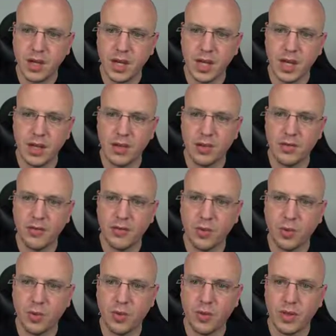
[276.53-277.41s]
And
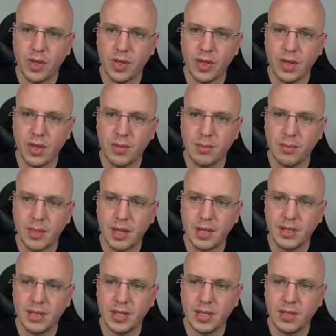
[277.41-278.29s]
for the
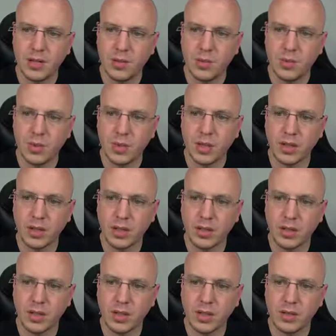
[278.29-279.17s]
metadata, we can
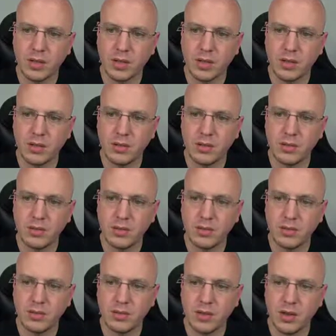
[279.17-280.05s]
clear
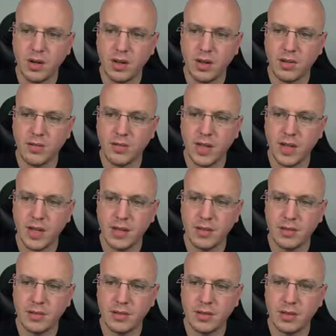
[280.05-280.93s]
all of
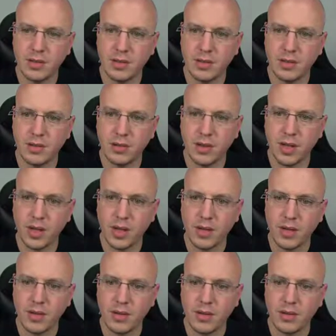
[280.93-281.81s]
that and hit OK.